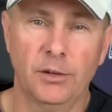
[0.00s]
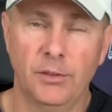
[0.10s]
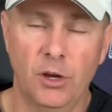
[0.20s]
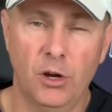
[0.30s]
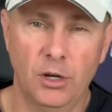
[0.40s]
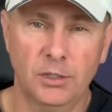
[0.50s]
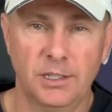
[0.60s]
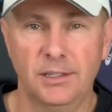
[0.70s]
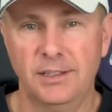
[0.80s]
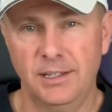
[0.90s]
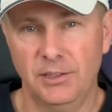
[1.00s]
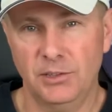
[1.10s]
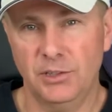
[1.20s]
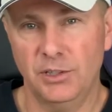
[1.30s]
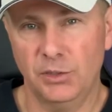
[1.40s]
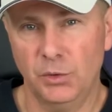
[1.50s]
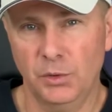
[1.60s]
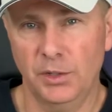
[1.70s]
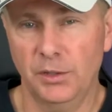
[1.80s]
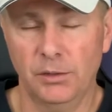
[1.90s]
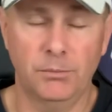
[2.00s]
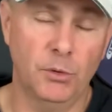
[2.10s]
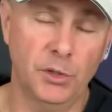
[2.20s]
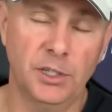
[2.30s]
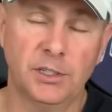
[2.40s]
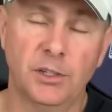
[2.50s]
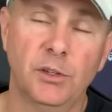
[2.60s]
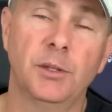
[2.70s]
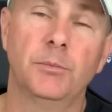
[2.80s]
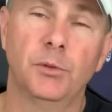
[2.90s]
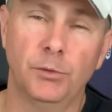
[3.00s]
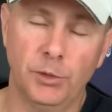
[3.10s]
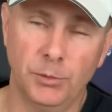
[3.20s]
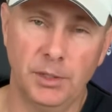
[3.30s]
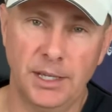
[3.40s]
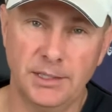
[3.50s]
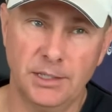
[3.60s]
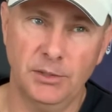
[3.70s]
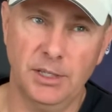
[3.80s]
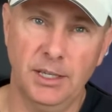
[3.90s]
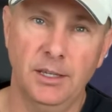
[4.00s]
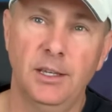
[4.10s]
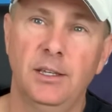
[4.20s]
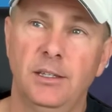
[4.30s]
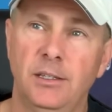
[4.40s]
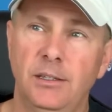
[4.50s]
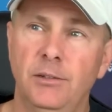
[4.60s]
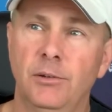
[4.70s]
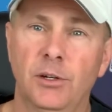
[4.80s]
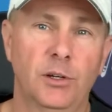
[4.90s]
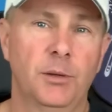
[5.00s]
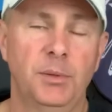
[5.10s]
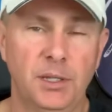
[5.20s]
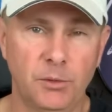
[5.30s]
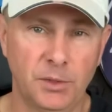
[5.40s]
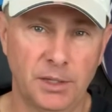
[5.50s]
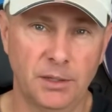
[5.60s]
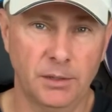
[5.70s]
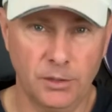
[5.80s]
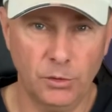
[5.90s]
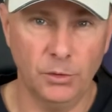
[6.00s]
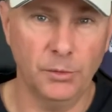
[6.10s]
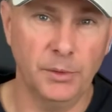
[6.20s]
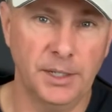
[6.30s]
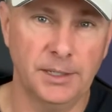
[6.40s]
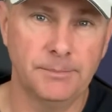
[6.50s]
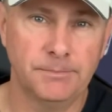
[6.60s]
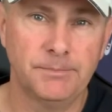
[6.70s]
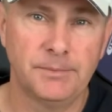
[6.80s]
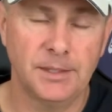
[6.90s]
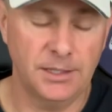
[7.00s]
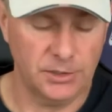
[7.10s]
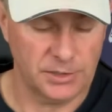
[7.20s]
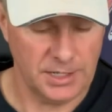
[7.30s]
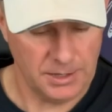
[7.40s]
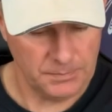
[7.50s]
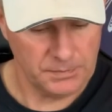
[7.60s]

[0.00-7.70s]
The heart tells the story, and the more you get to know them, you realize, okay, you are a pig with a golden ring in your snout.